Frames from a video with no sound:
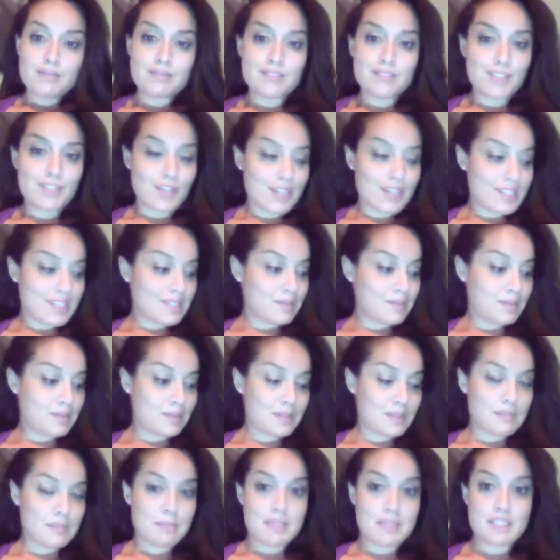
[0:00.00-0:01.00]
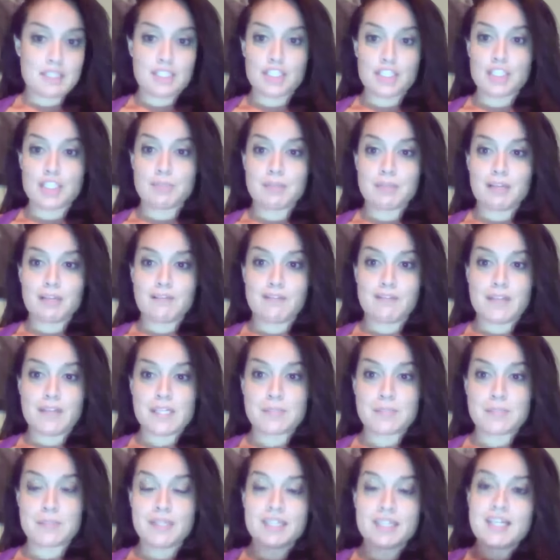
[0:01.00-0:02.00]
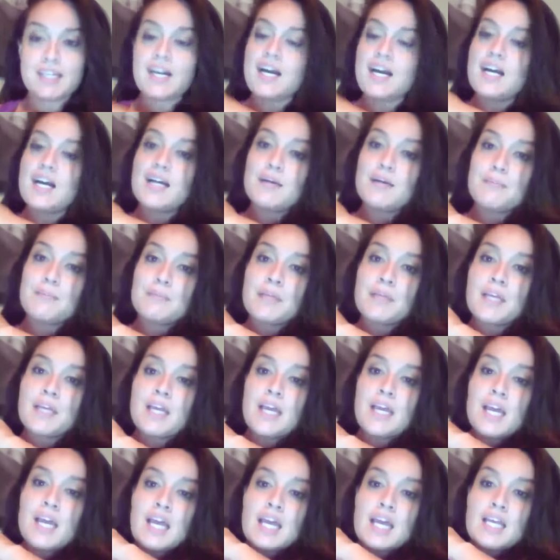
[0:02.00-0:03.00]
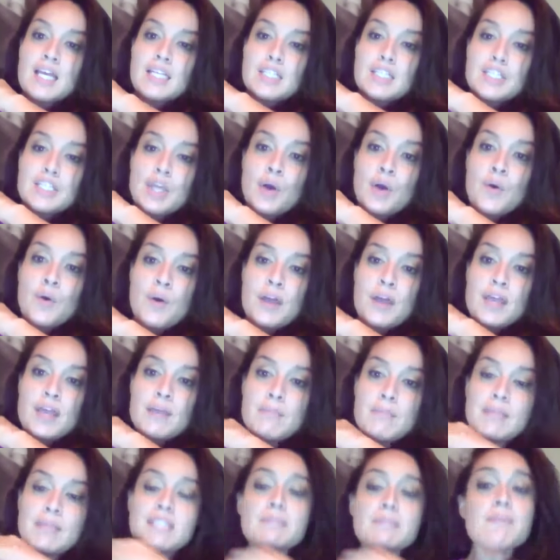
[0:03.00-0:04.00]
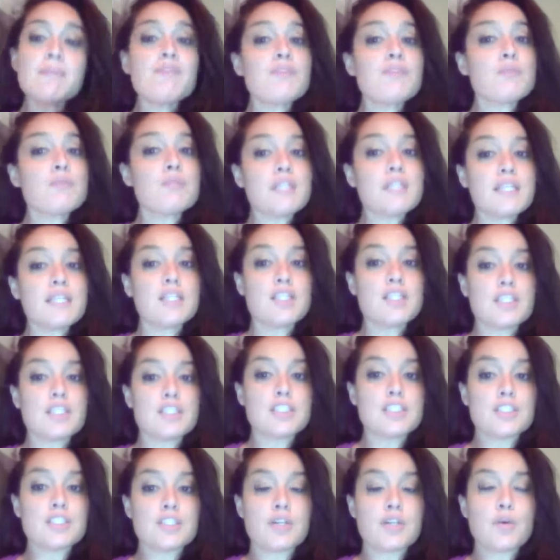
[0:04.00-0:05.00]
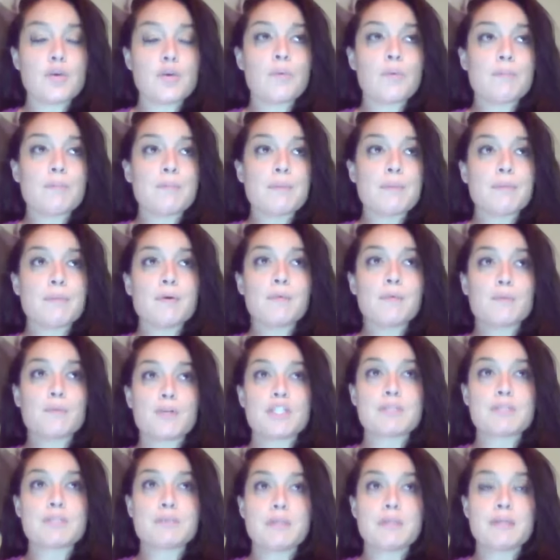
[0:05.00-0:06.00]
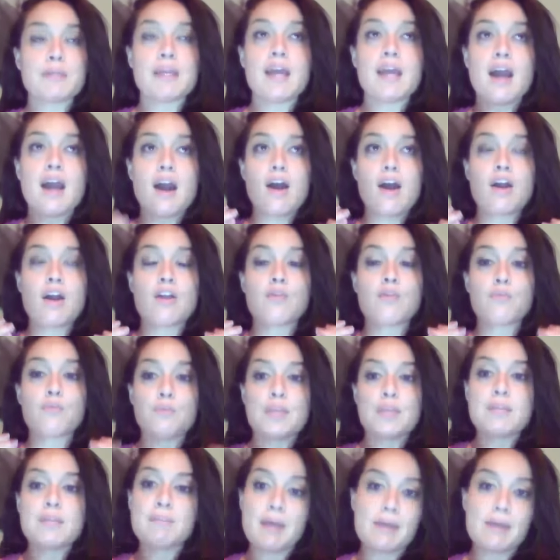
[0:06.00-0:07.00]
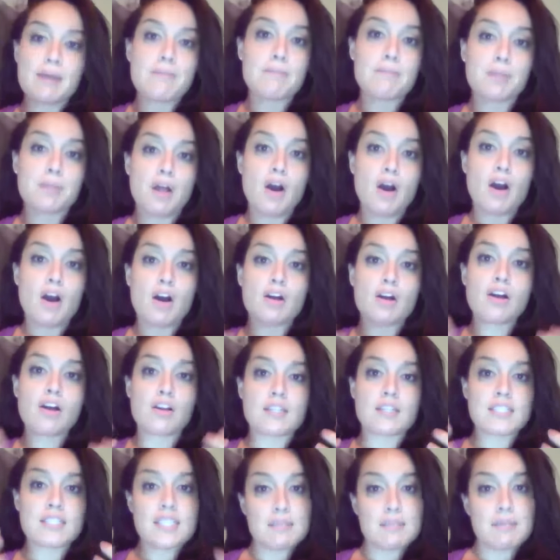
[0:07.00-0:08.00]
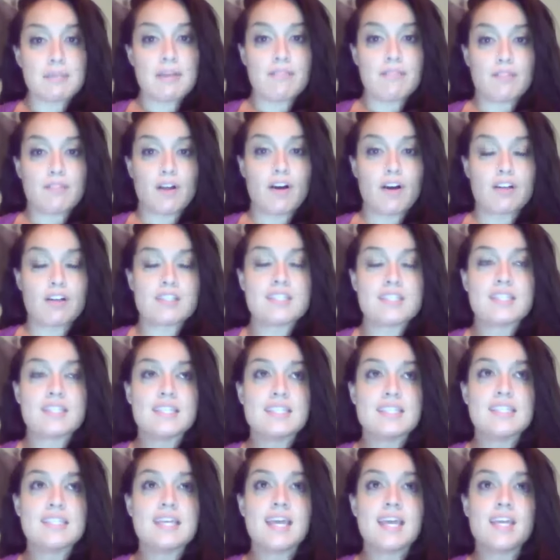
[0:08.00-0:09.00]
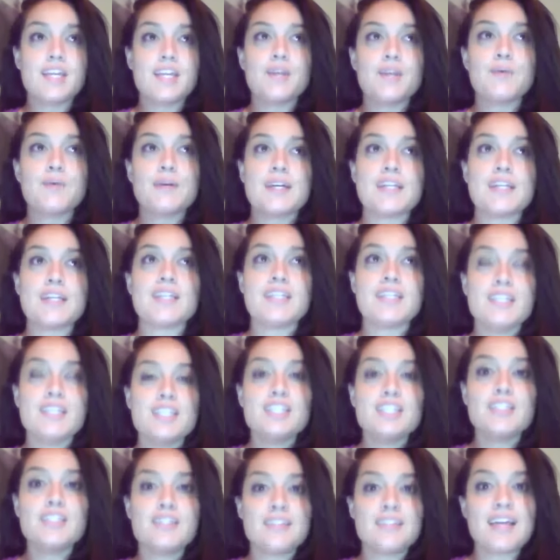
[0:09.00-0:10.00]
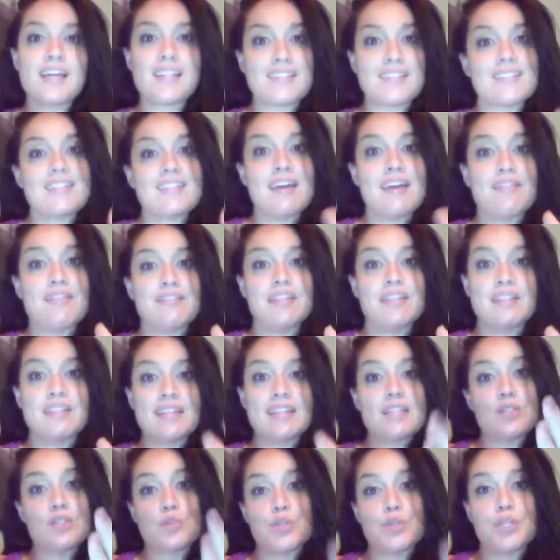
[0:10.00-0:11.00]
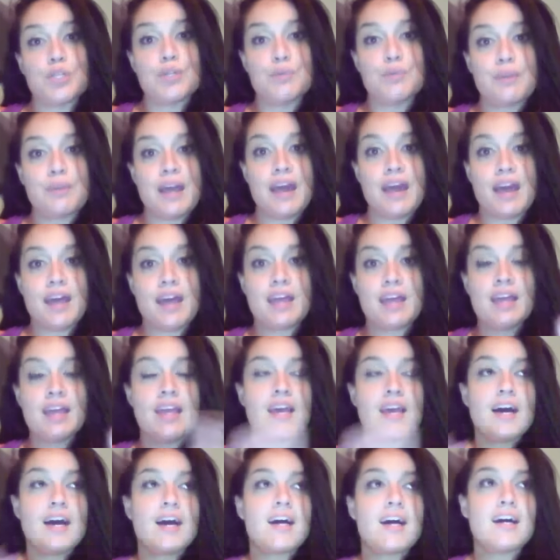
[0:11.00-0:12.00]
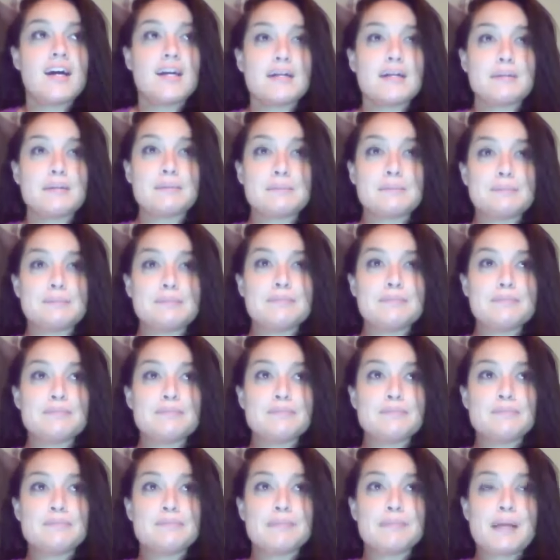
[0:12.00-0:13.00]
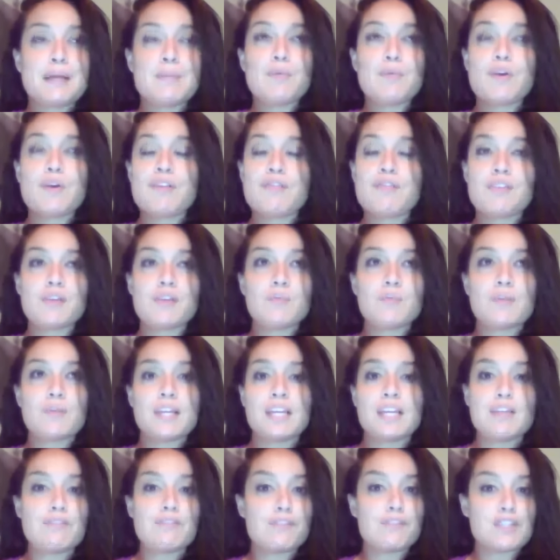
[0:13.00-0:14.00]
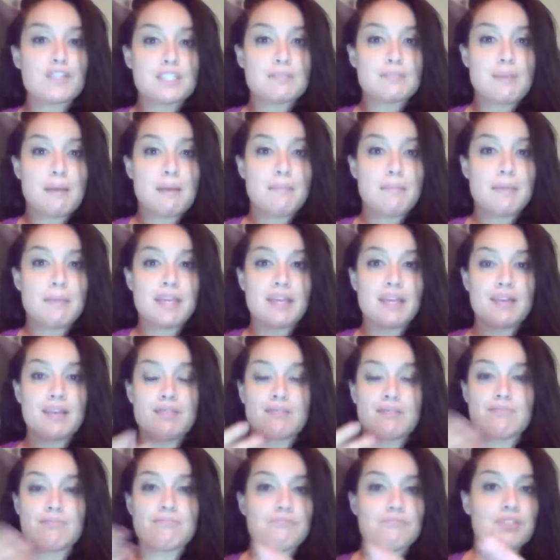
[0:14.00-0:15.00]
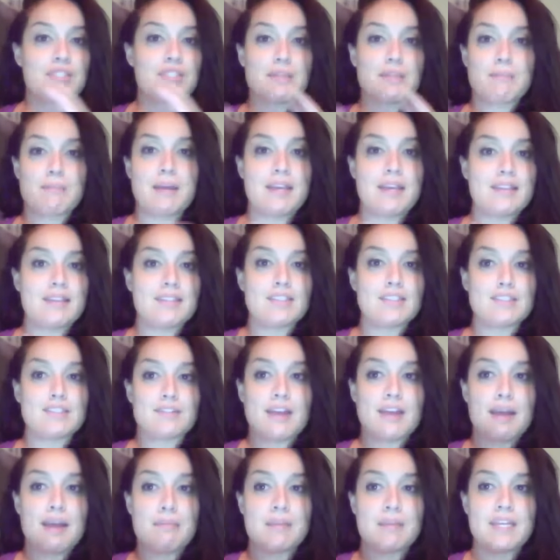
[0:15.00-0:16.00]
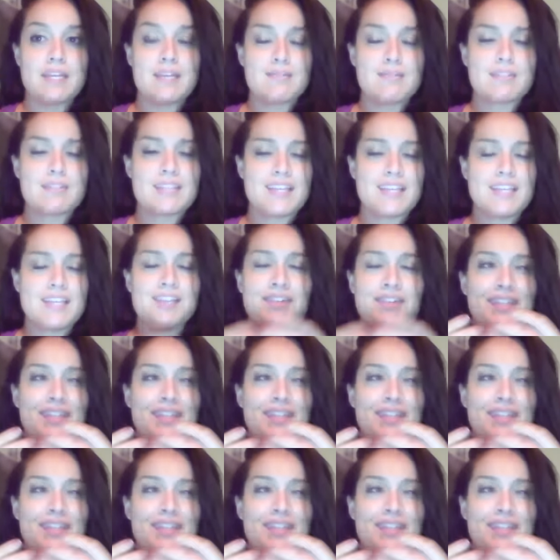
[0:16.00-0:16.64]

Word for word: Sorry, someone was messaging me on Facebook. Um, so it makes me feel really good to know when people approach me or read my blog or see my vlogs, they say, you know what, that's Stephanie, that's who you get. Um, my boyfriend, when he first met me, was on my Instagram and he was like, you know